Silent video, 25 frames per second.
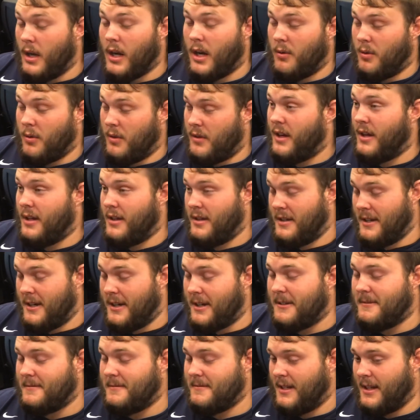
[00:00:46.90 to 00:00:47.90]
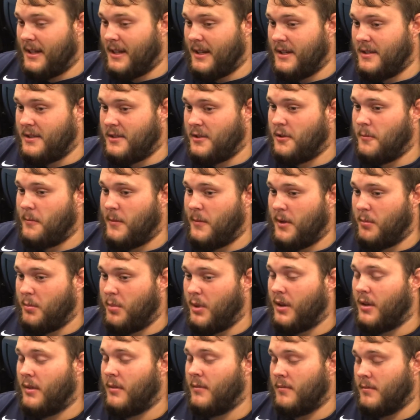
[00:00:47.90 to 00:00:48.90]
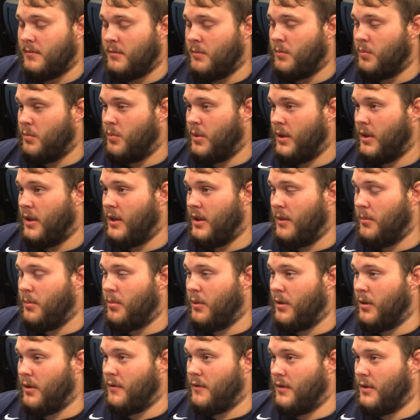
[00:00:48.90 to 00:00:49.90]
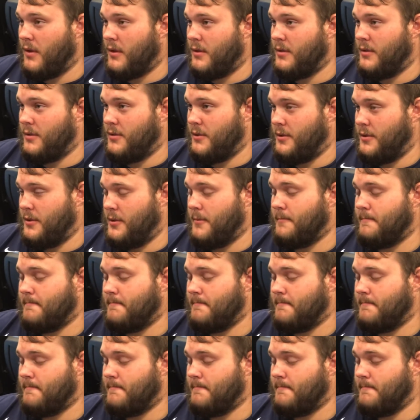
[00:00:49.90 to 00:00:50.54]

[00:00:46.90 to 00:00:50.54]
Yeah, without a doubt. Yeah, he's going to be a big key player for us this year.